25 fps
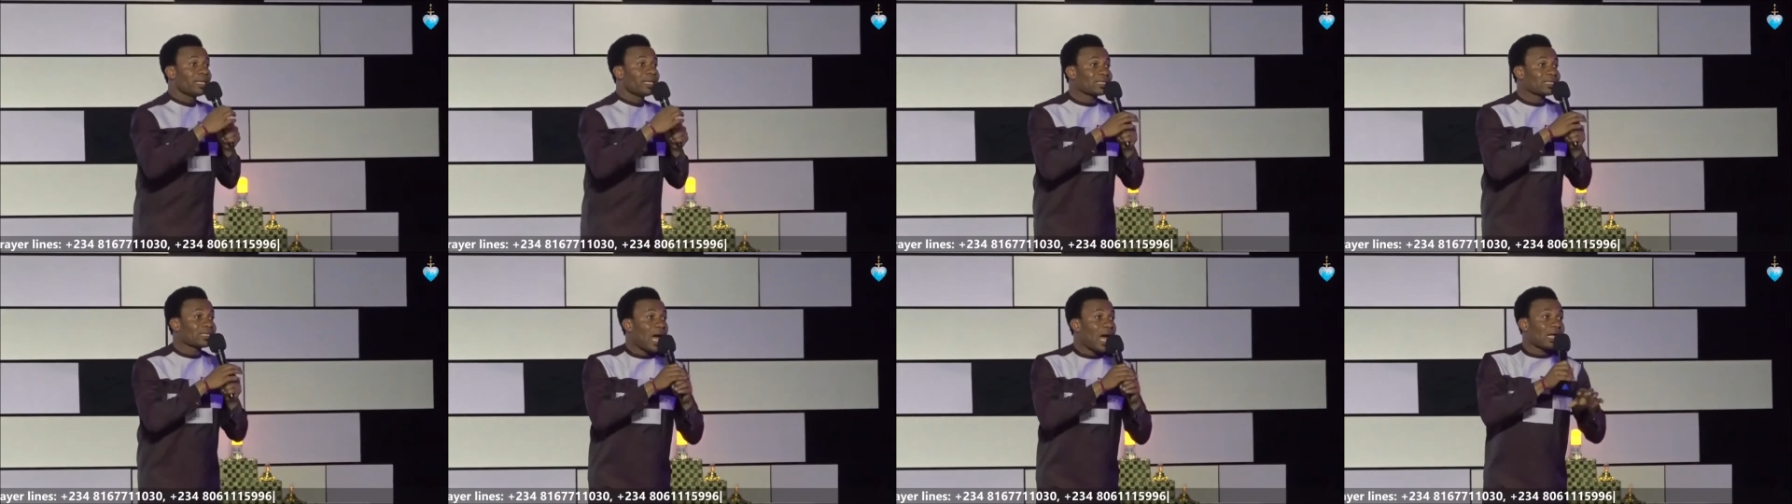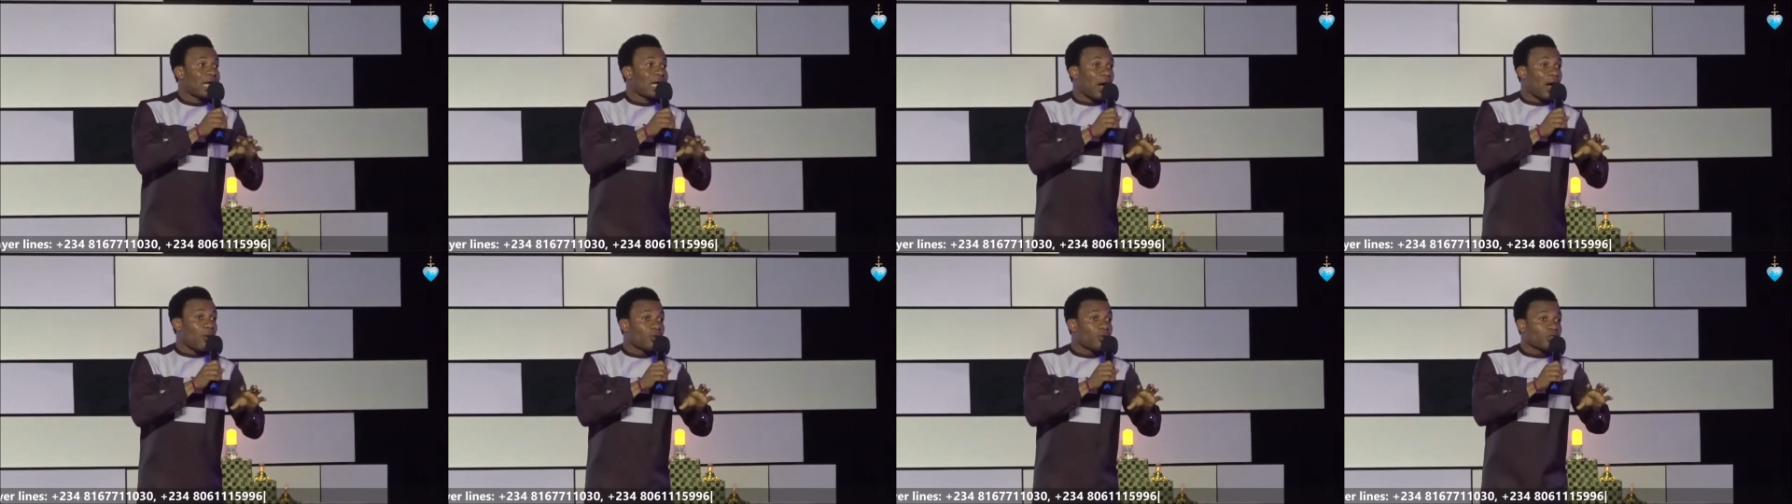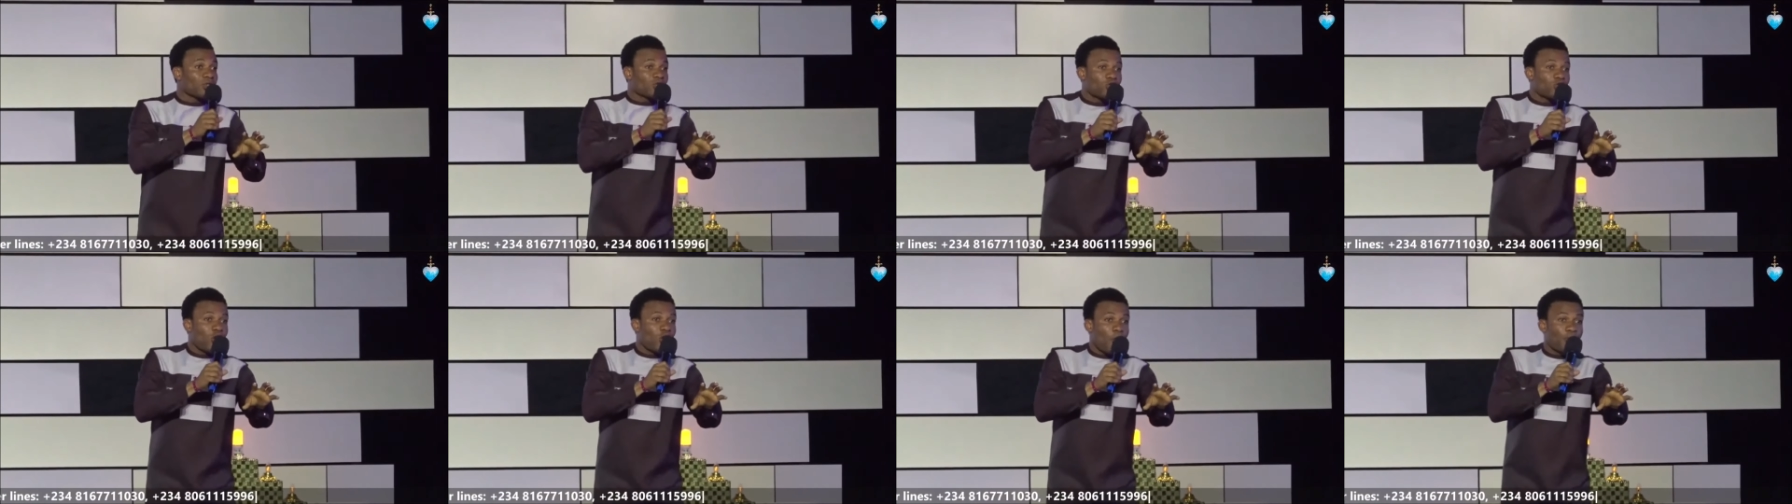anger will
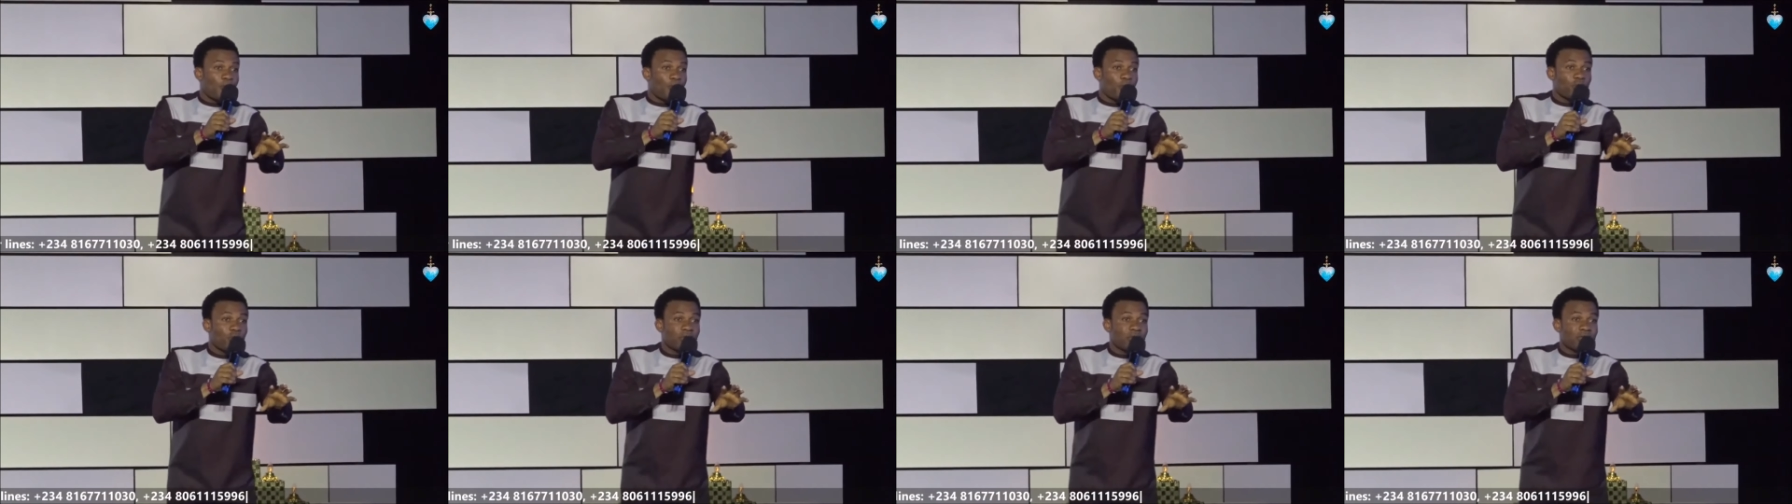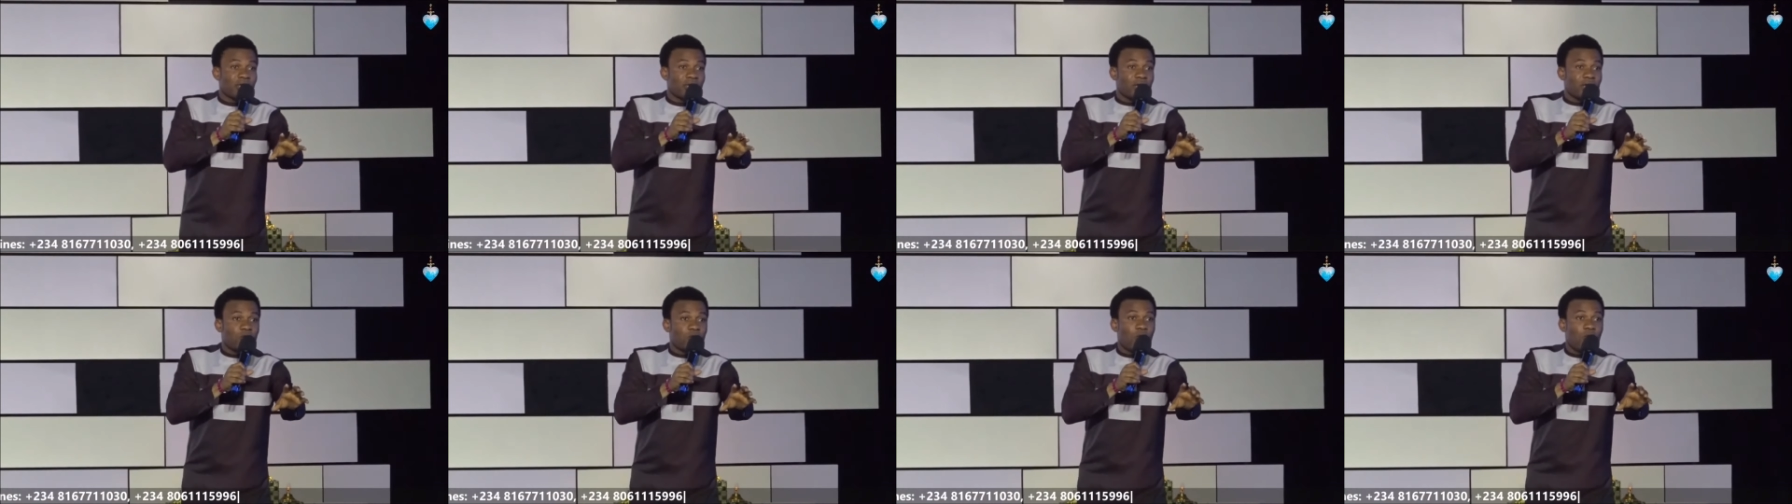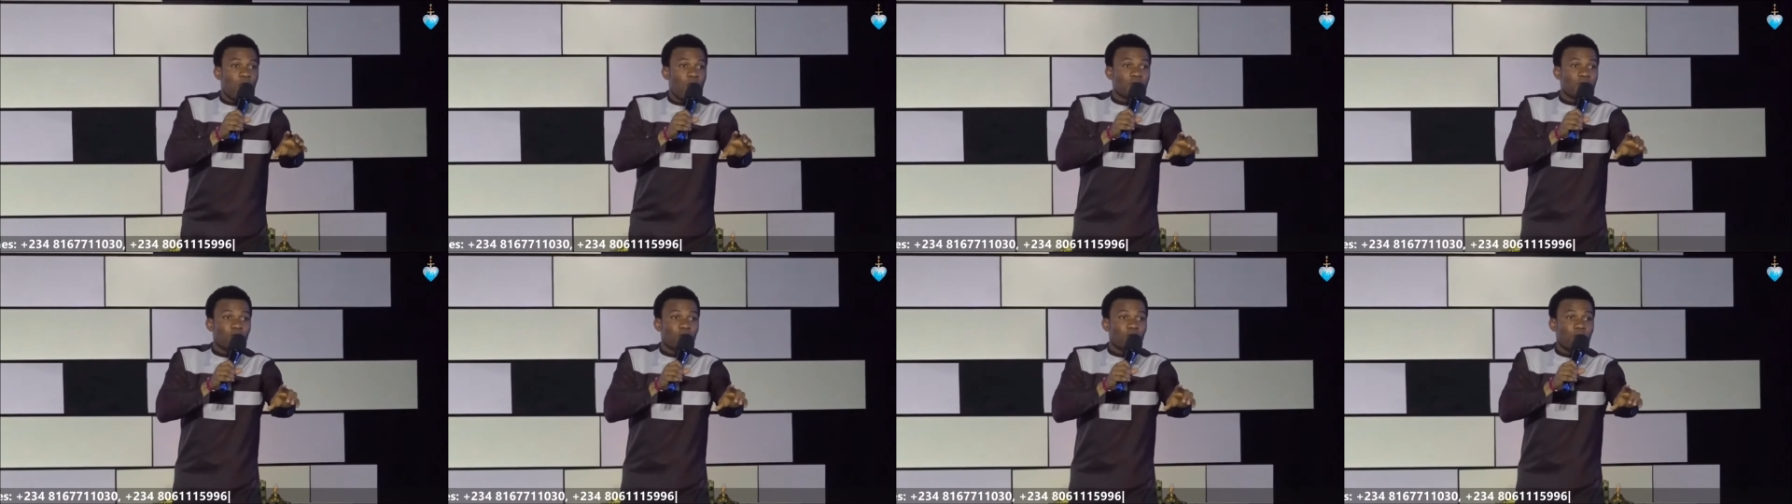stop you in the
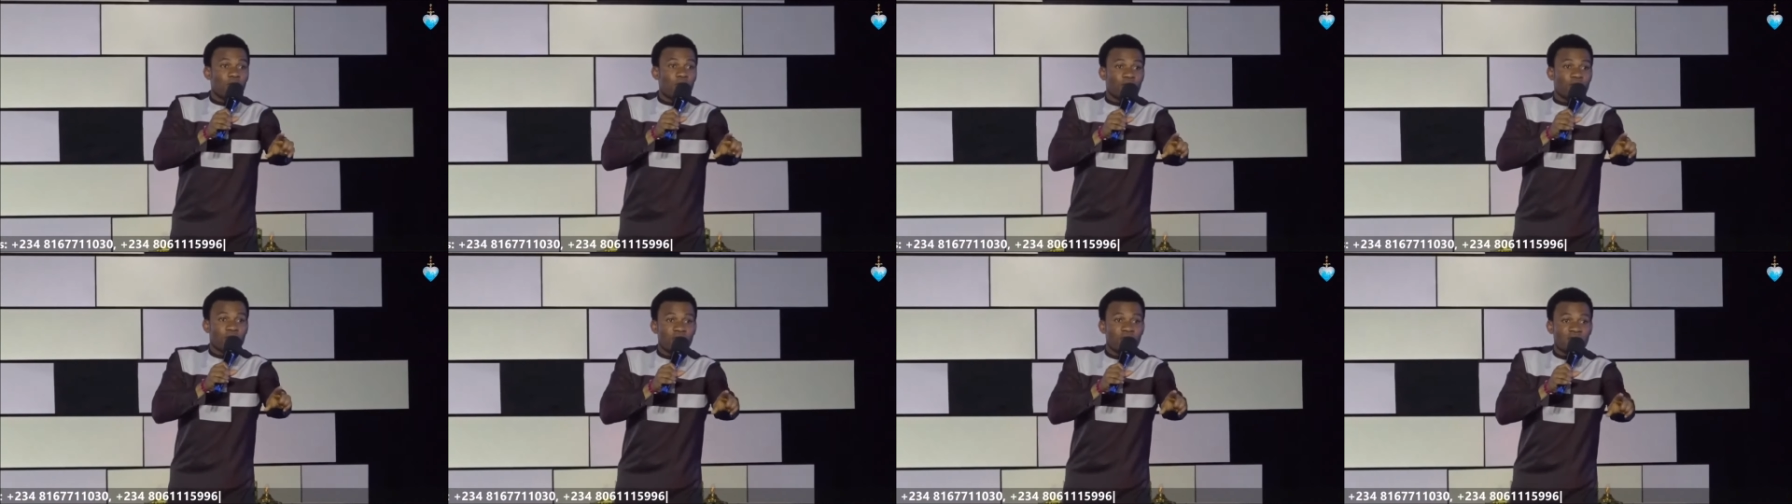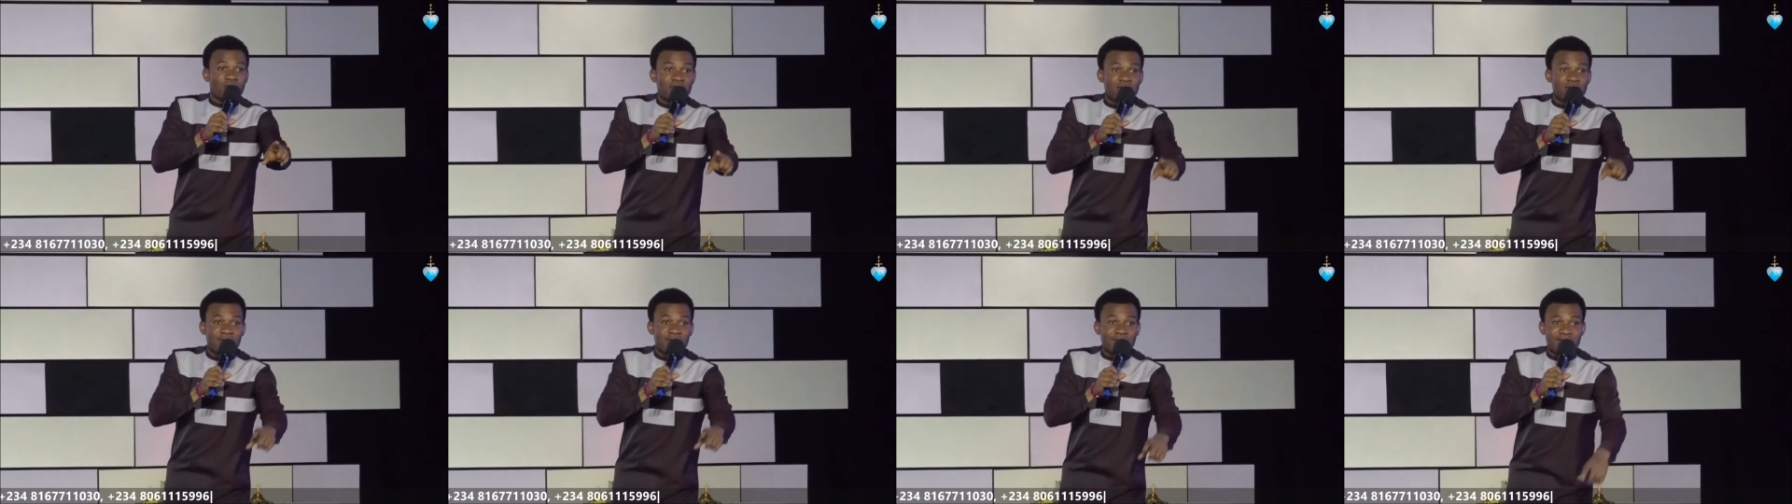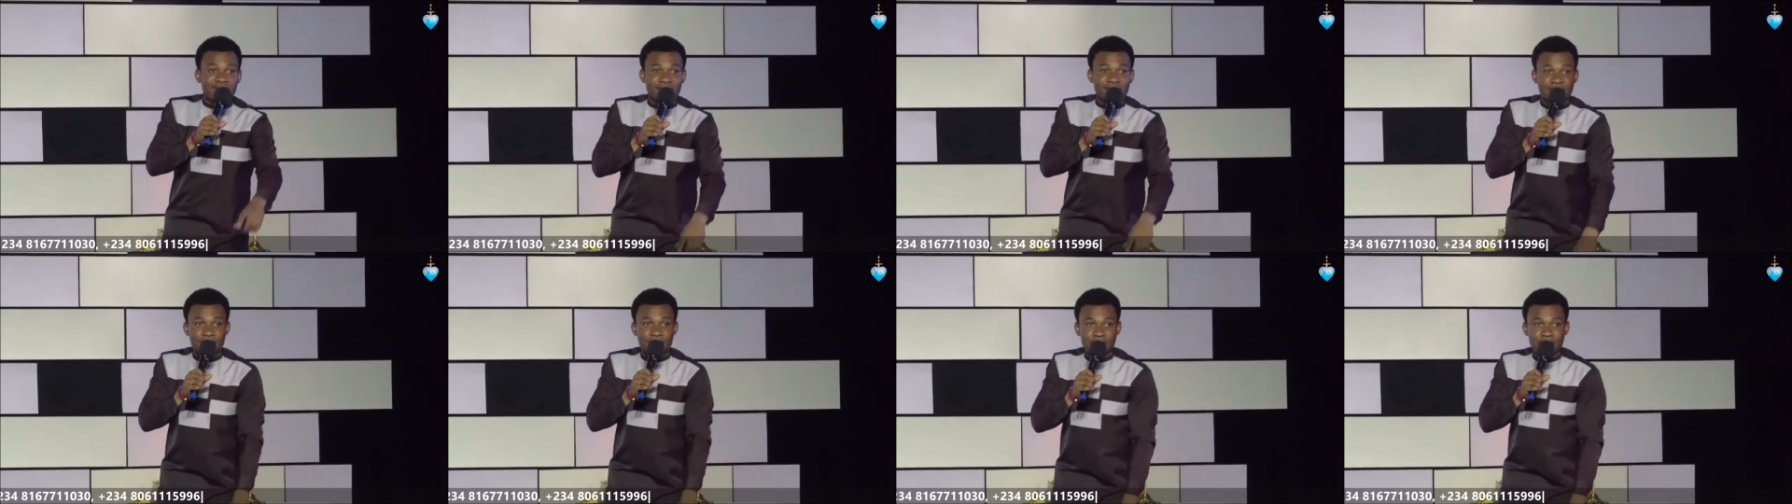corridor of
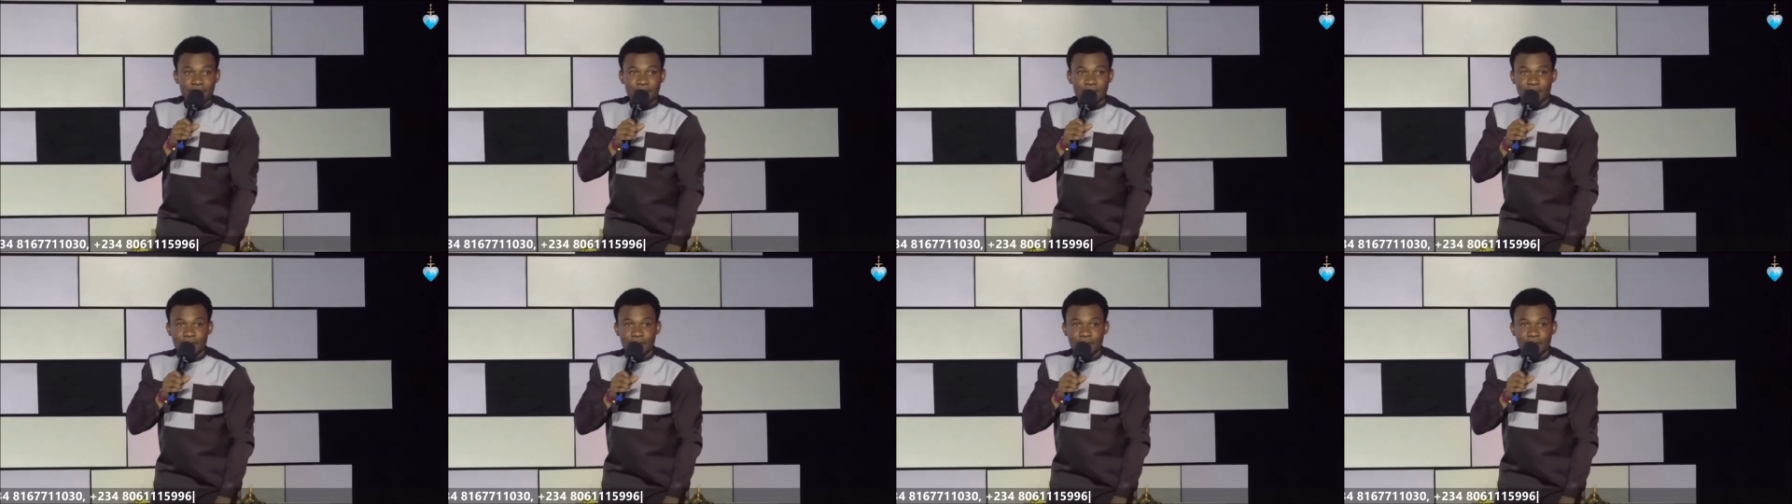greatness.